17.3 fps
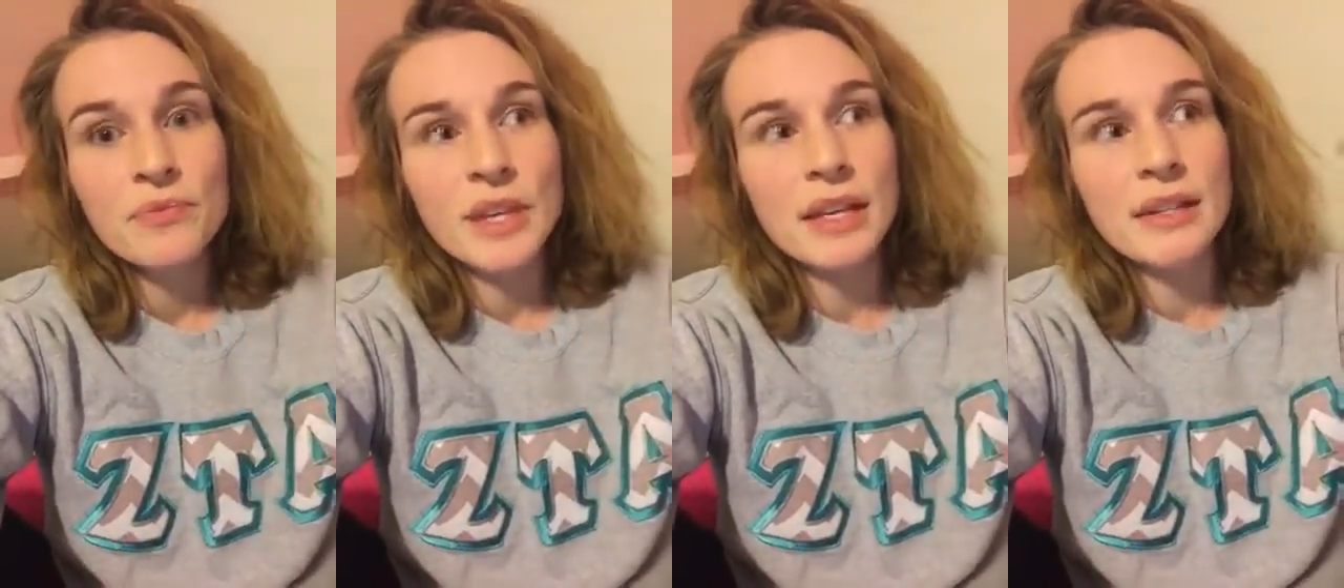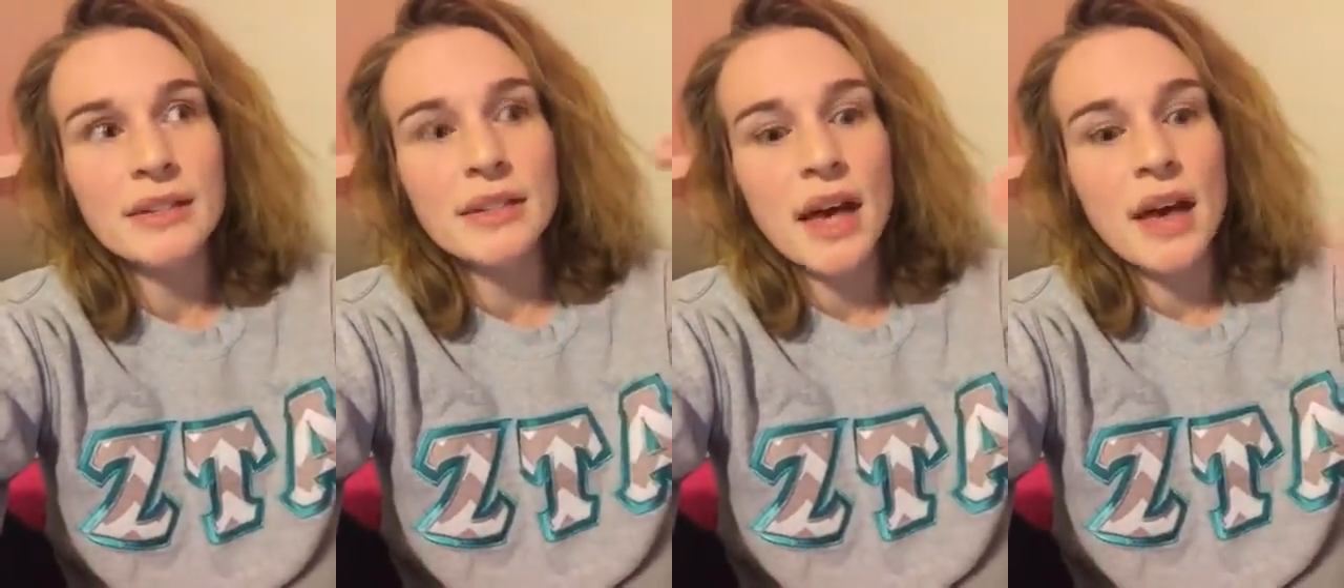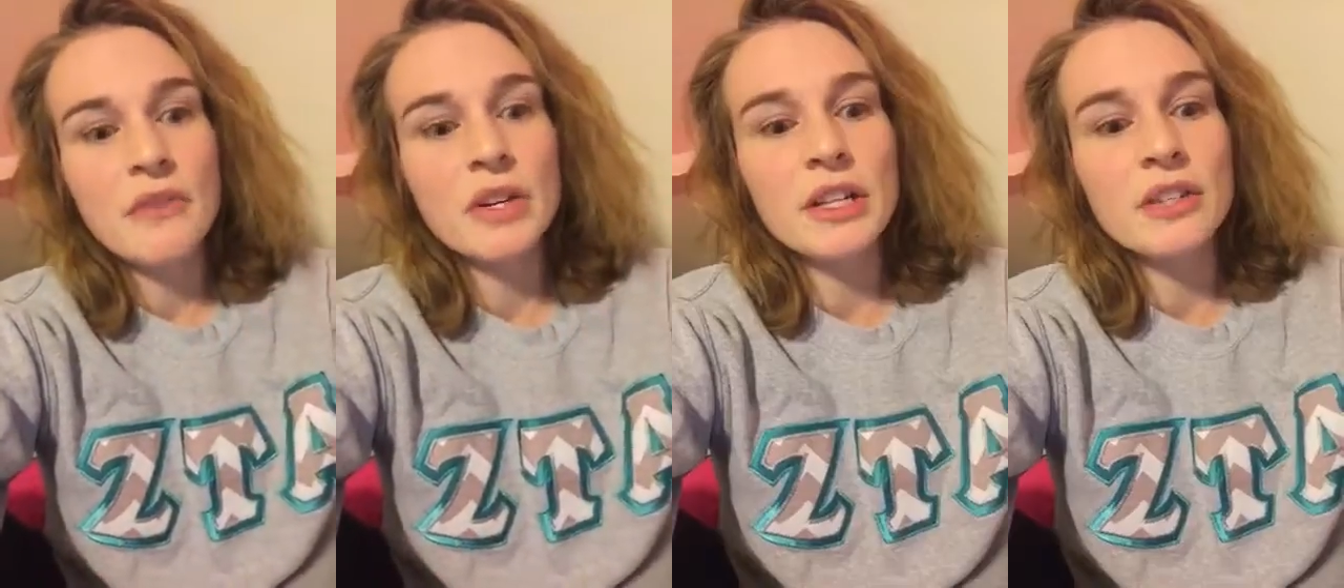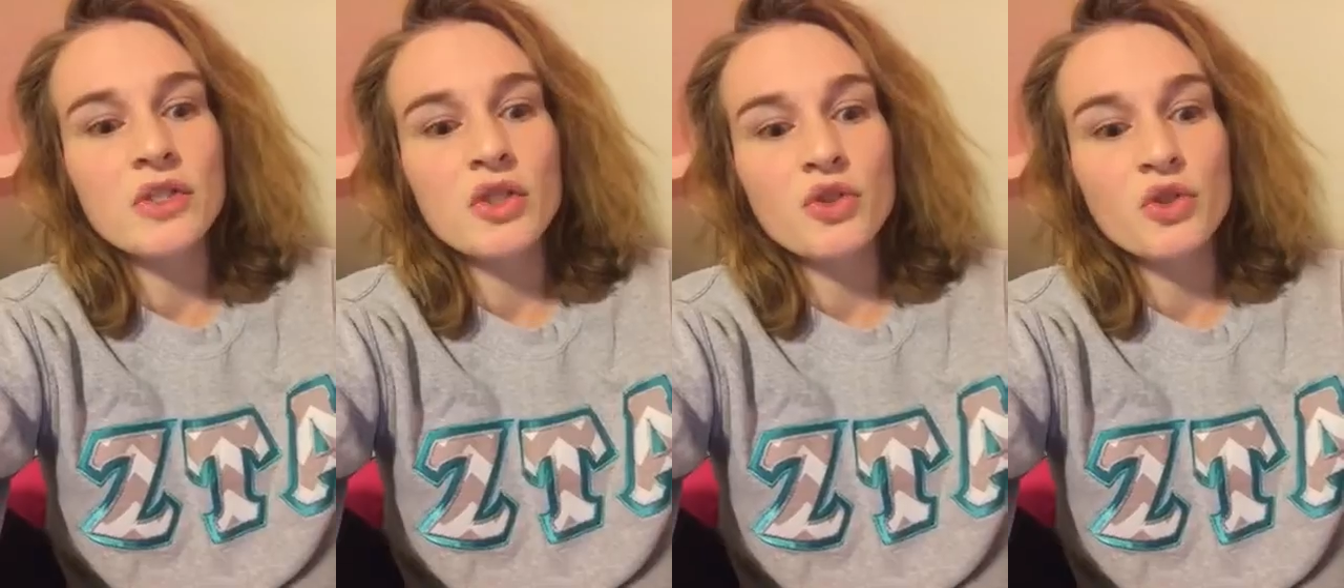And it's
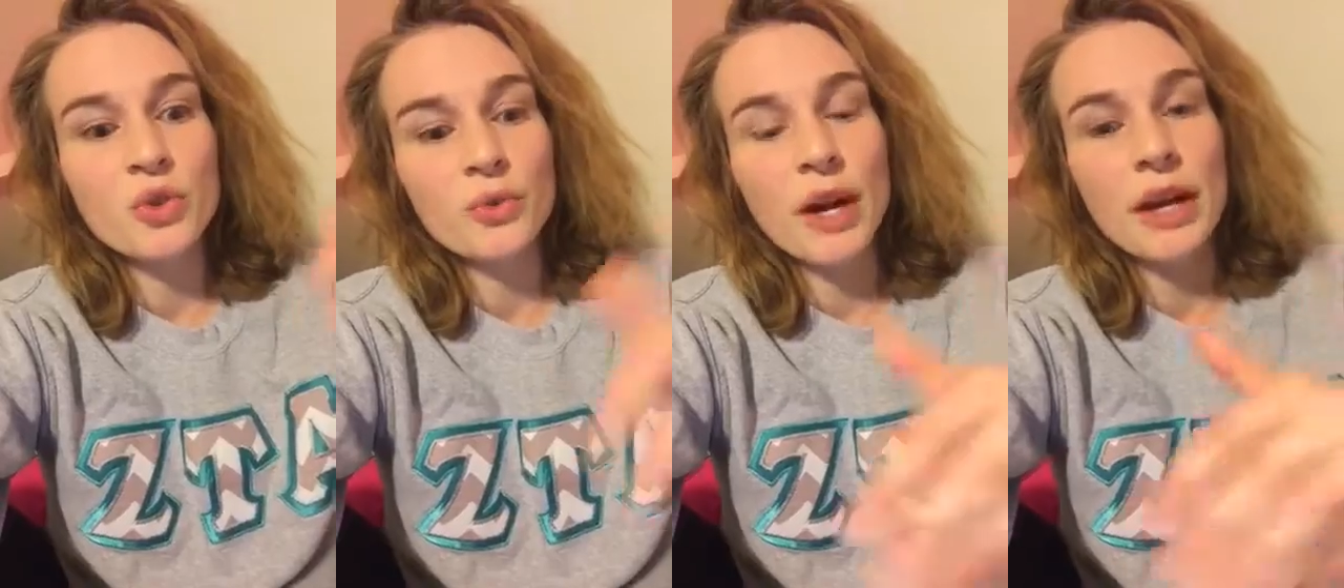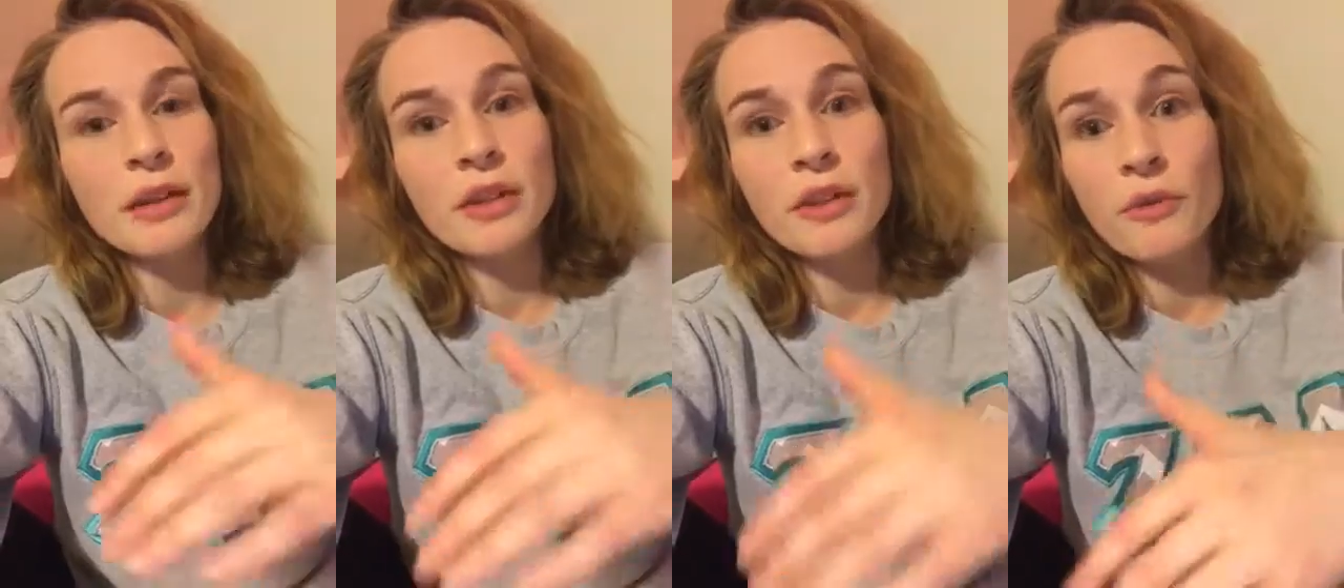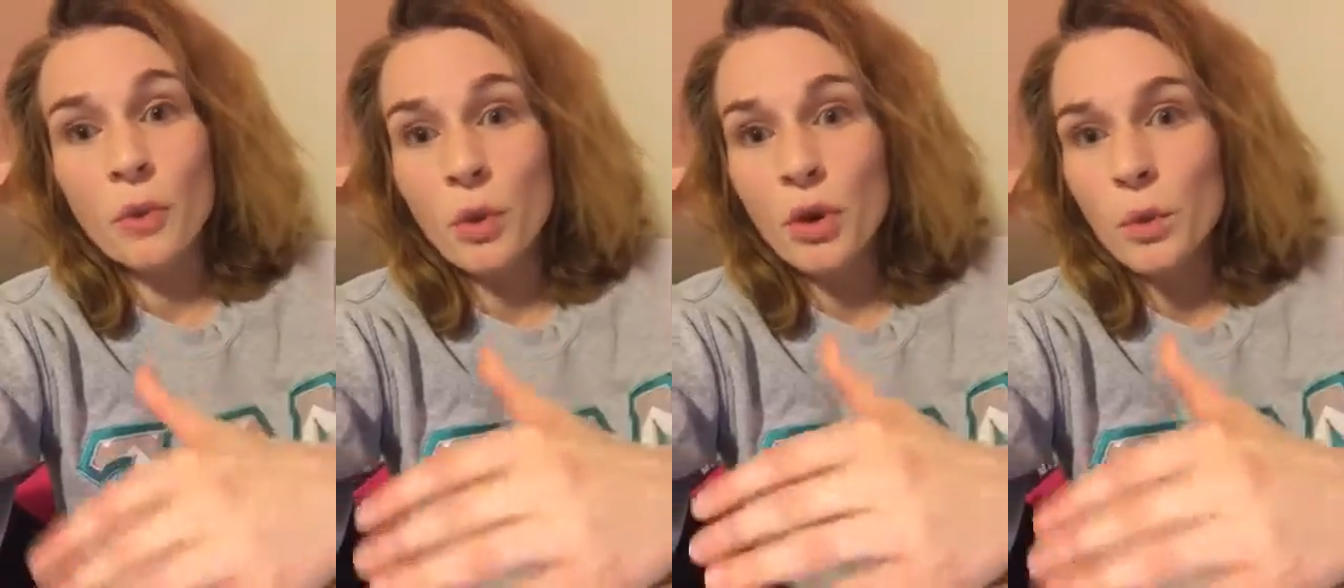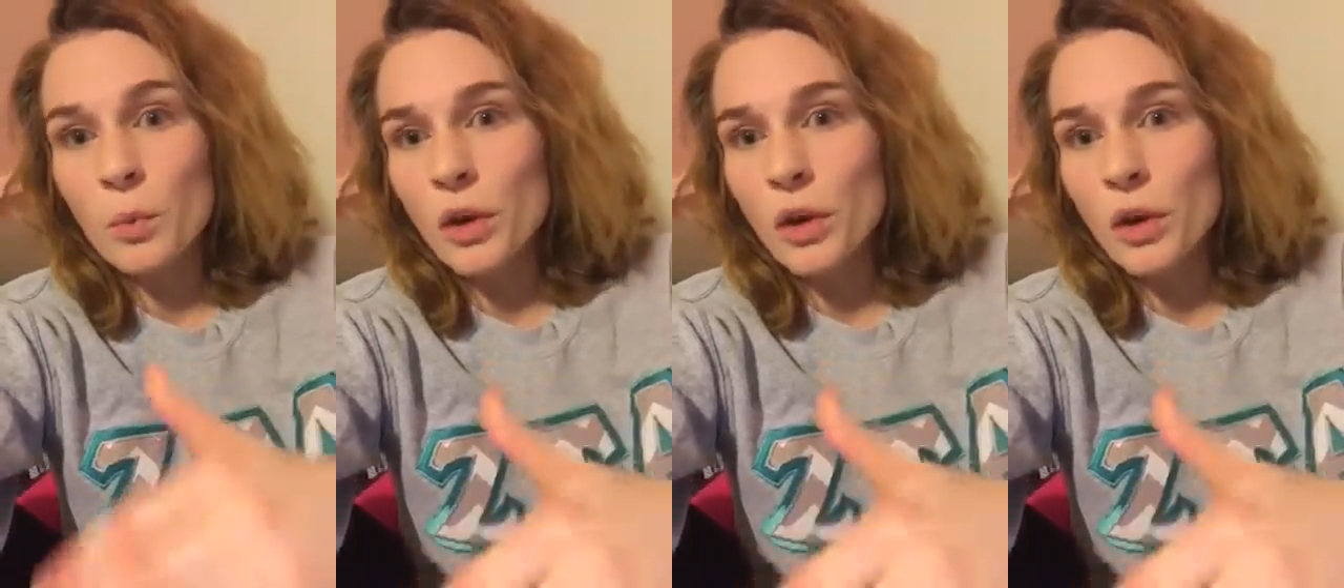evidence directly for